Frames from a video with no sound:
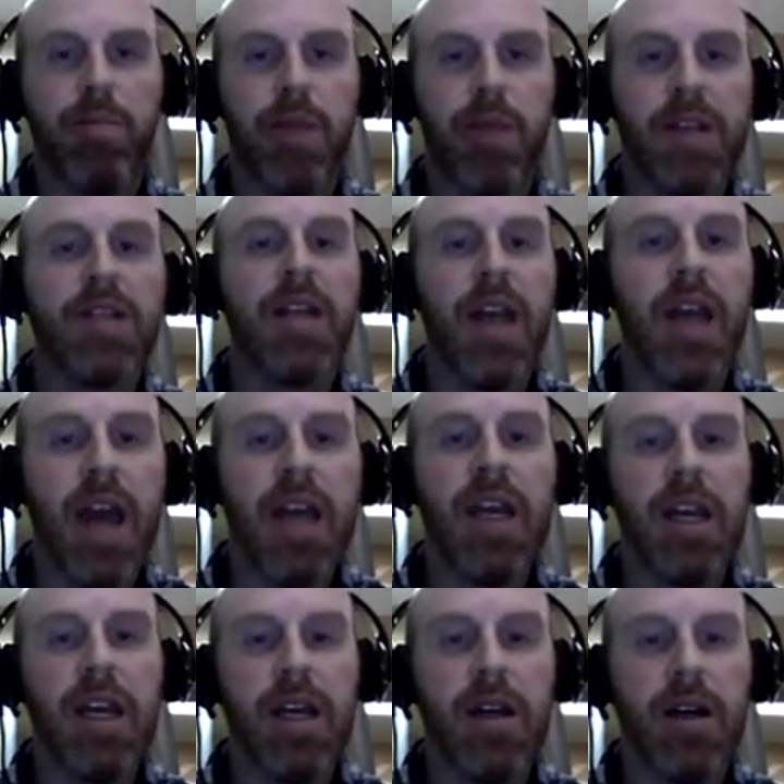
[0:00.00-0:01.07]
basically
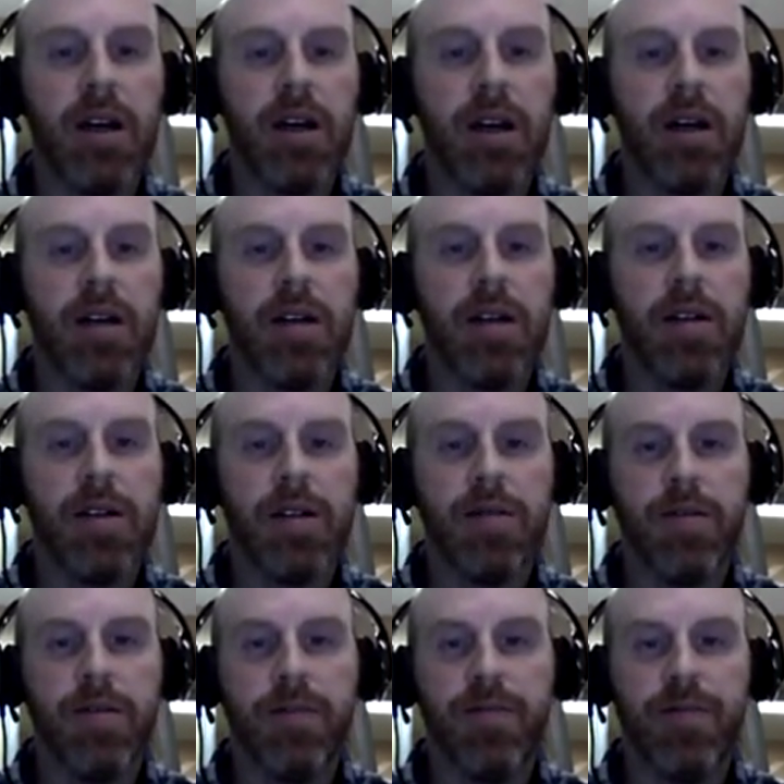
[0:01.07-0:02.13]
any
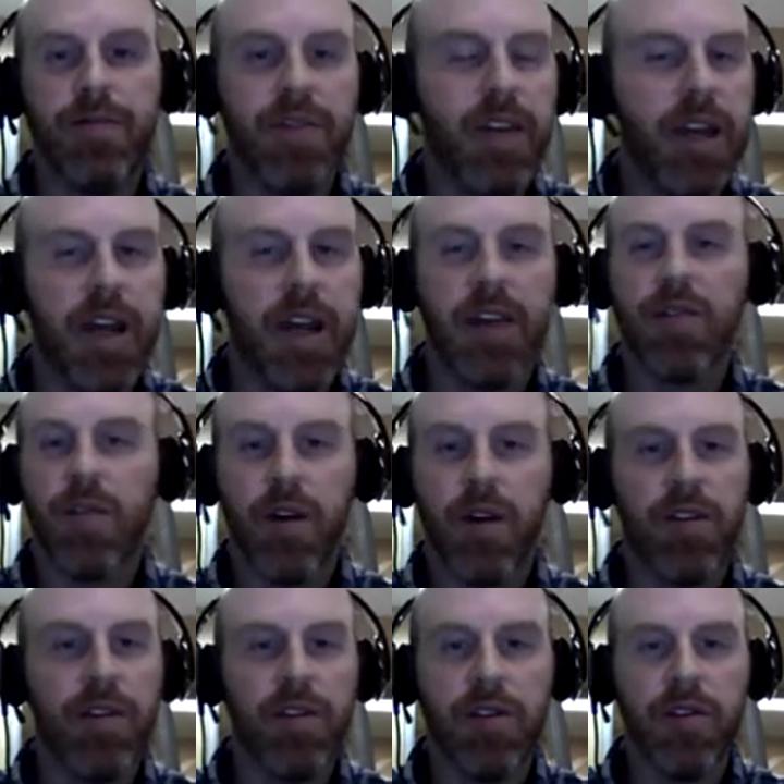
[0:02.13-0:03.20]
CNS or
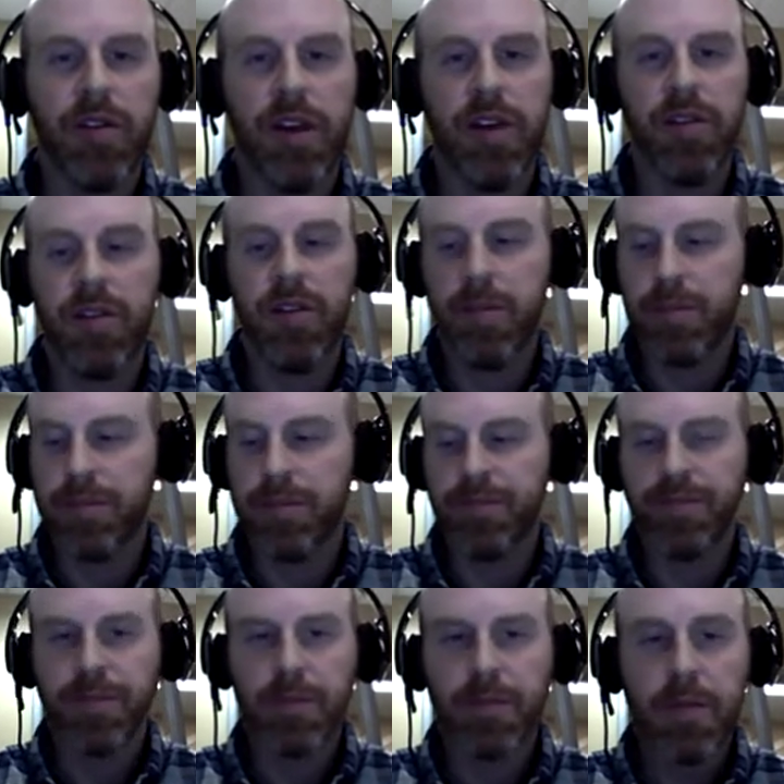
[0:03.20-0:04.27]
other disease.
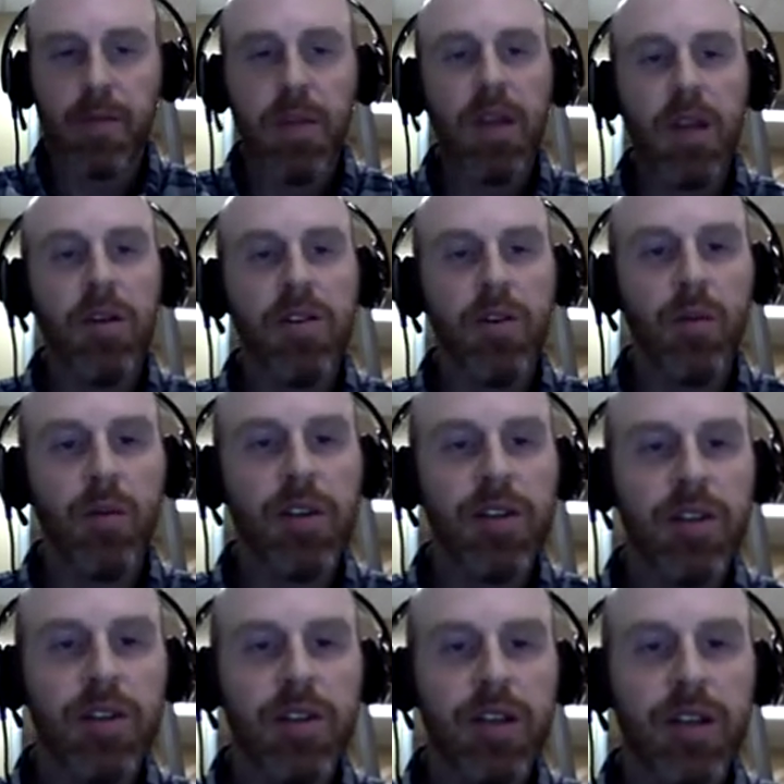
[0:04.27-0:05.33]
So
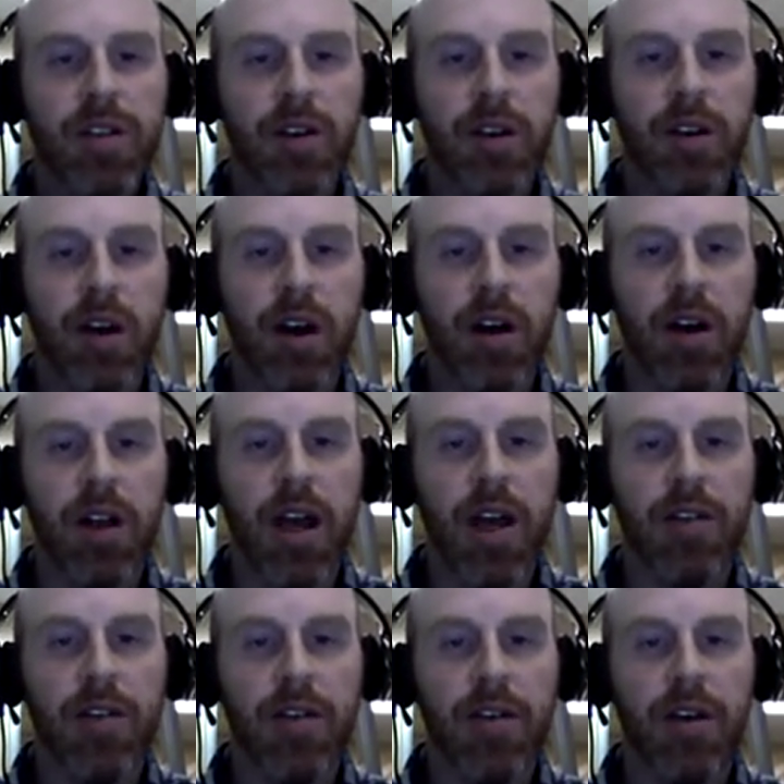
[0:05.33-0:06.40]
once those cells are
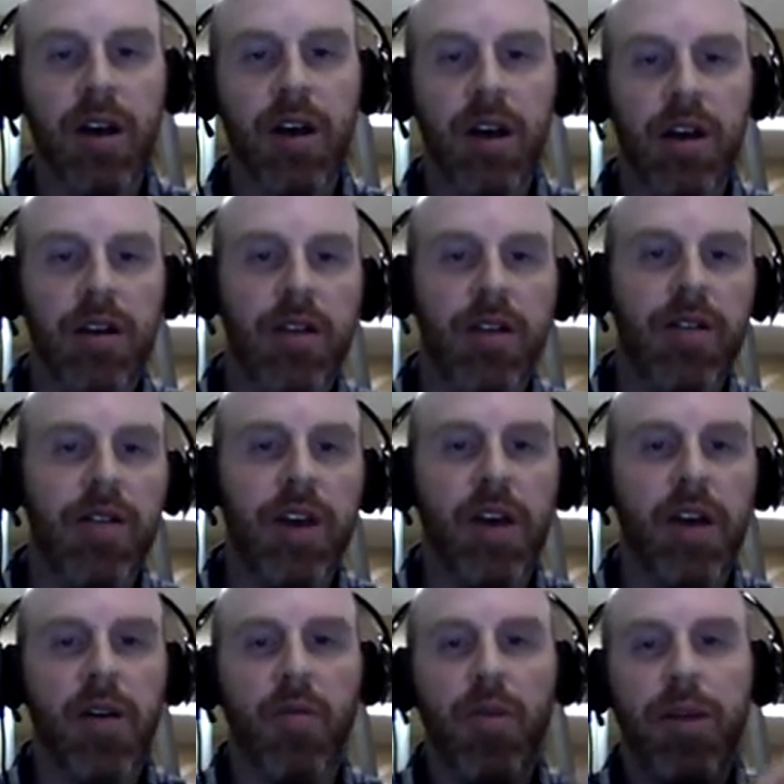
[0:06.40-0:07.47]
gathered,
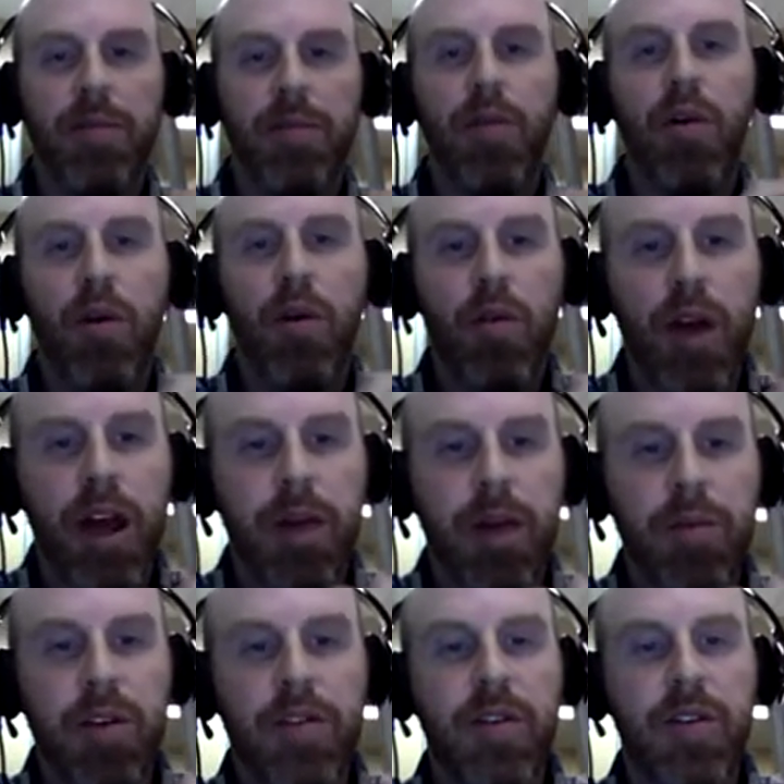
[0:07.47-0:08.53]
they're
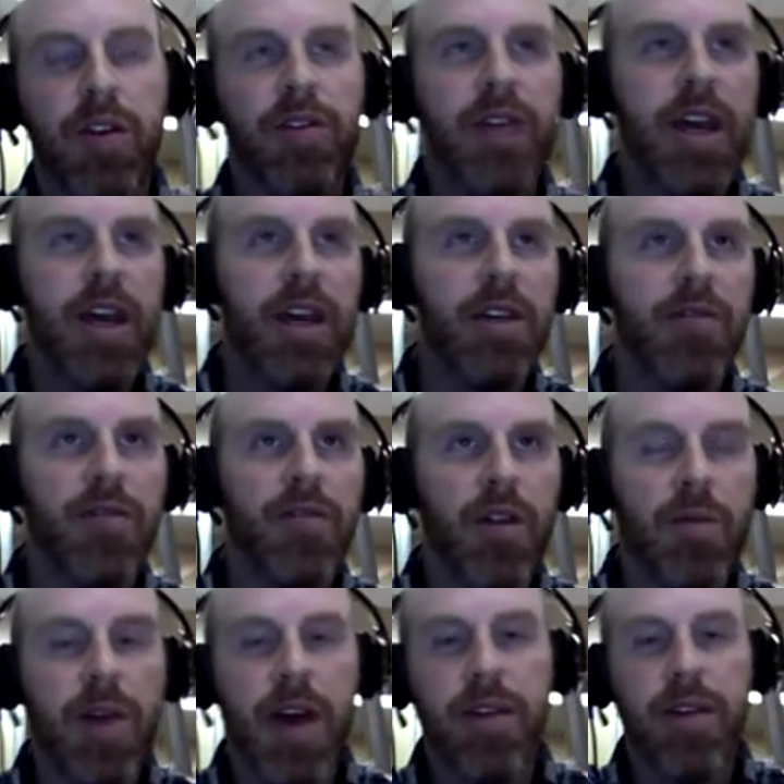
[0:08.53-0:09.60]
reprogrammed. So they're taken
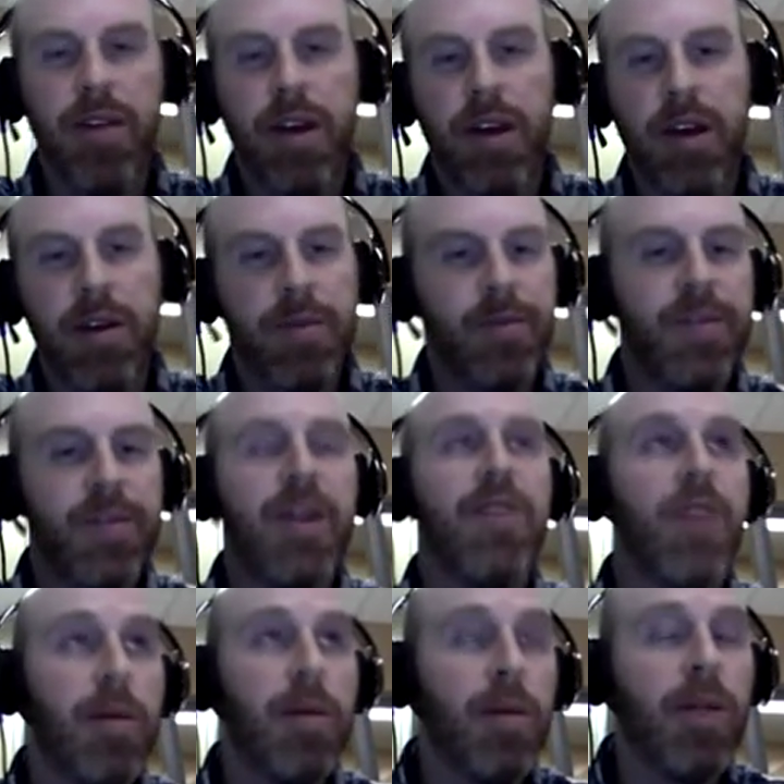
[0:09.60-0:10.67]
from that, say,
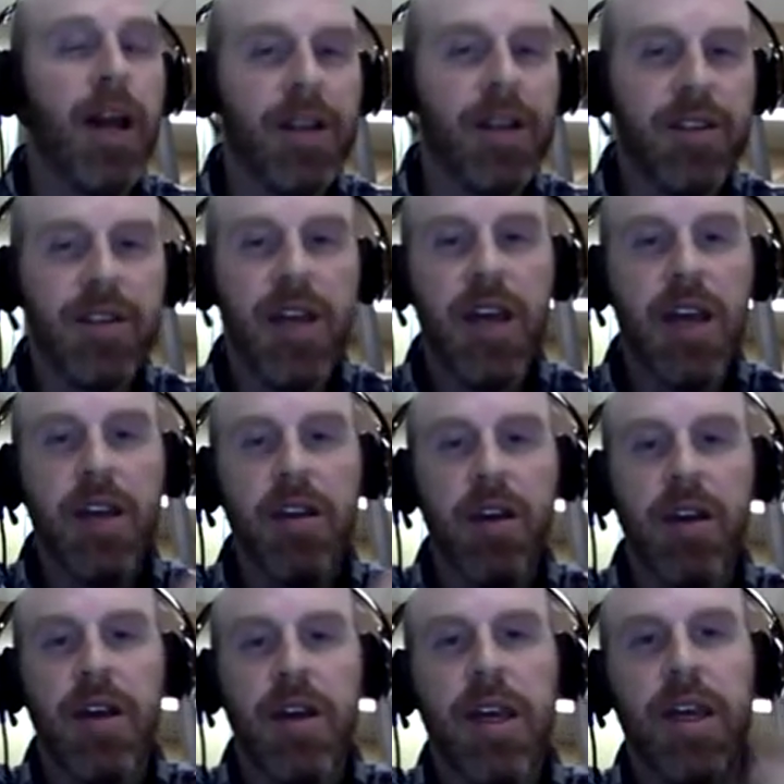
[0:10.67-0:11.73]
fibroblast state
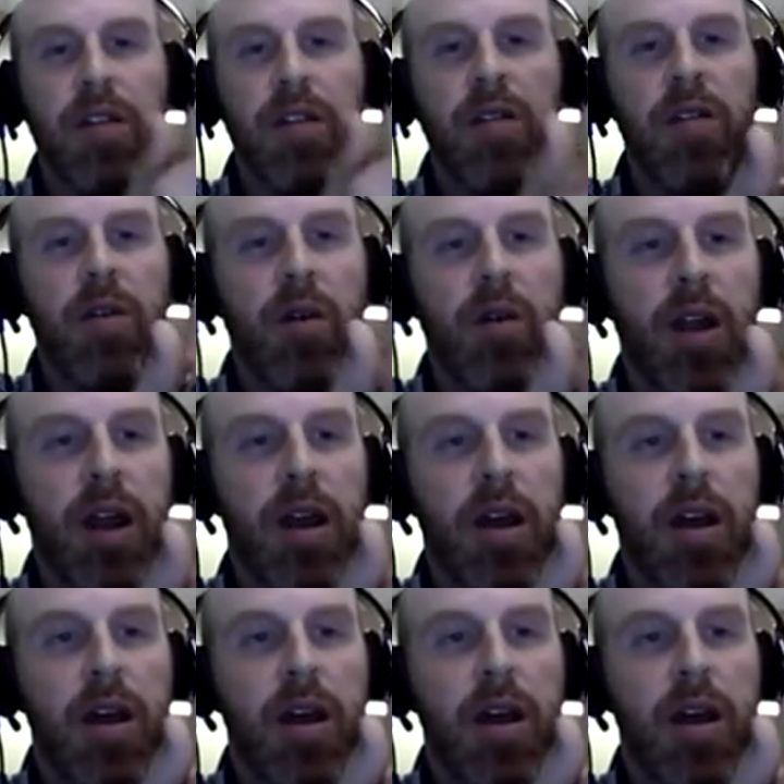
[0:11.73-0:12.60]
into an